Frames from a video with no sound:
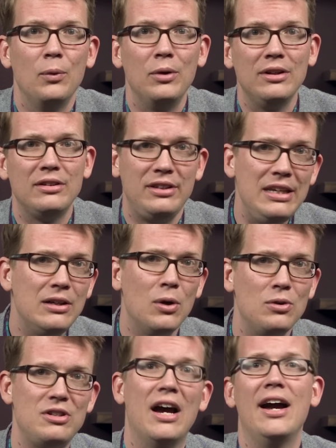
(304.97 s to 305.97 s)
When
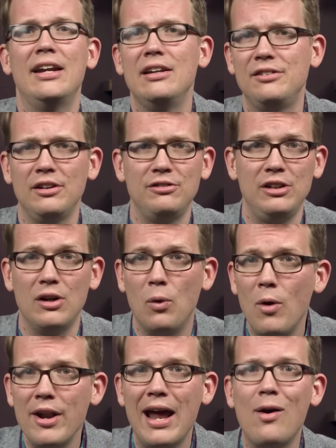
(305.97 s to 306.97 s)
Tycho died in sixteen oh
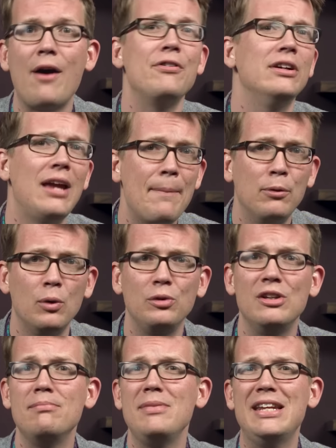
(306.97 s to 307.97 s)
one, however, Kepler
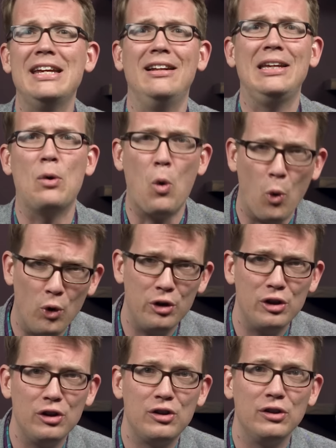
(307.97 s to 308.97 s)
was immediately
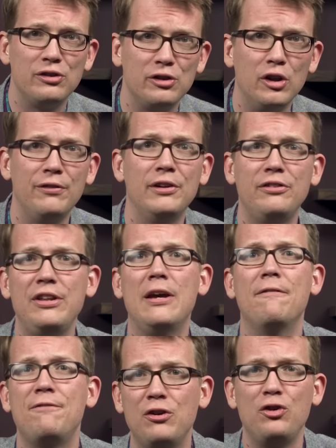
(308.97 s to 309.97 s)
ordered to serve as the
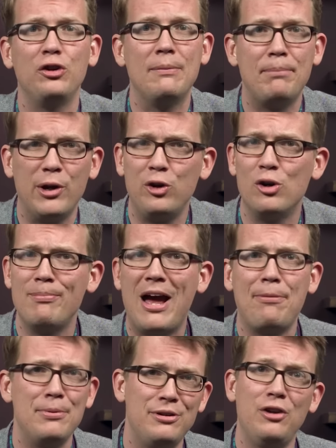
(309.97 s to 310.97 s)
official imperial
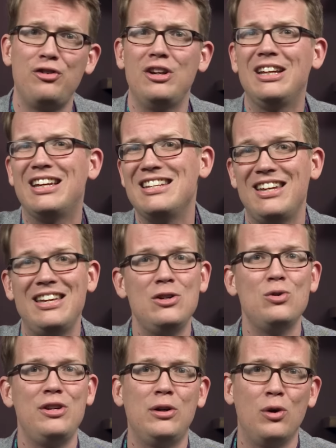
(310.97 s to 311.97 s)
mathematician and continued
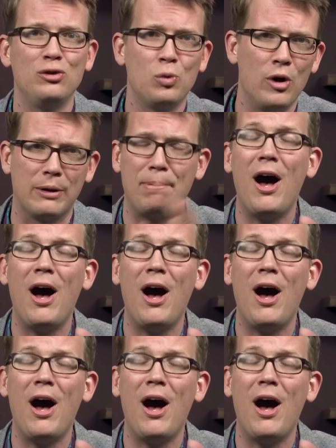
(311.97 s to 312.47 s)
Continue Tycho's work.